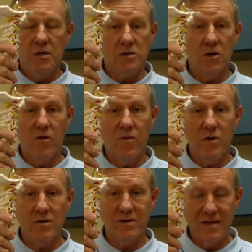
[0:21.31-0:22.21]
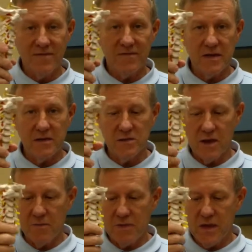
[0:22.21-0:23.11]
So if we're lifting
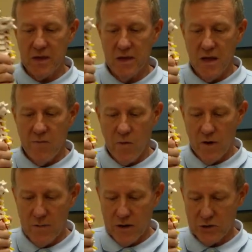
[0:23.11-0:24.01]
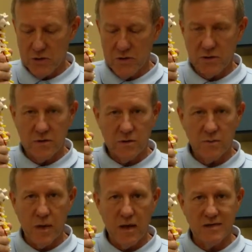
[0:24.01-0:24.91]
something, we want to make sure that the
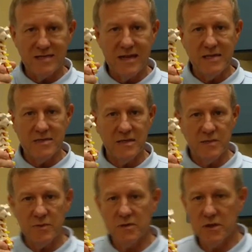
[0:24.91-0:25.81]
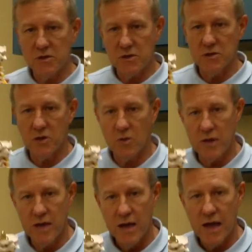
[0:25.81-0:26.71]
spine stays in this position. So
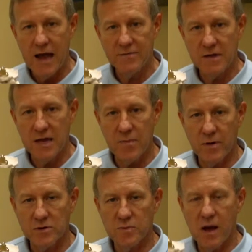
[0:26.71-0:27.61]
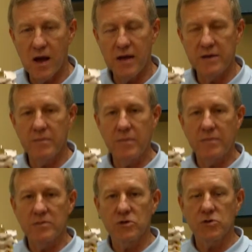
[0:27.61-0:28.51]
we have to keep our spine
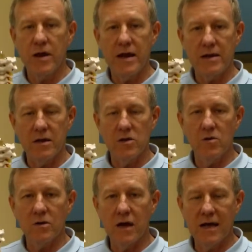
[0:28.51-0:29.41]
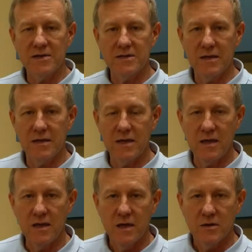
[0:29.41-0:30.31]
straight, utilizing
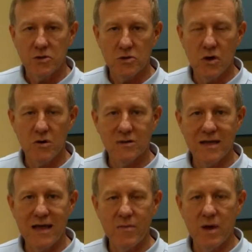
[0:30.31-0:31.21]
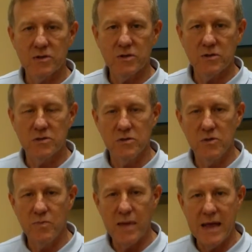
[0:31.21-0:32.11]
the stronger leg muscles
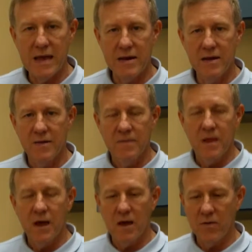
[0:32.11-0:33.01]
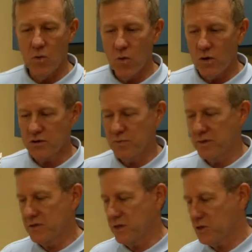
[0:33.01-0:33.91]
to bend. The worst
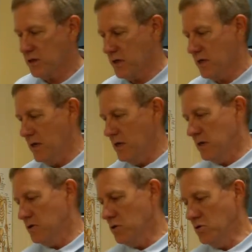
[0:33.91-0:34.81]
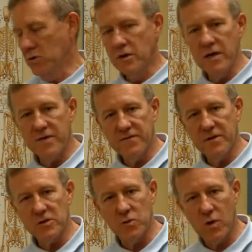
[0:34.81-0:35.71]
position to
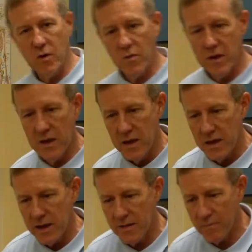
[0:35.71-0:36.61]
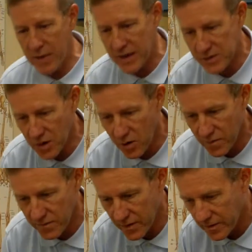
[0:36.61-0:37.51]
lift is where we get bent
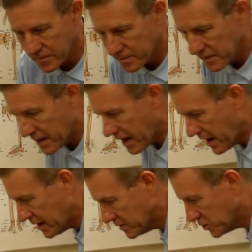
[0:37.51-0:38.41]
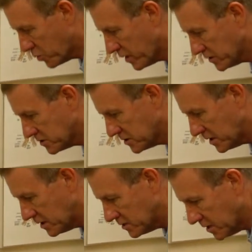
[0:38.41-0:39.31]
over and twist.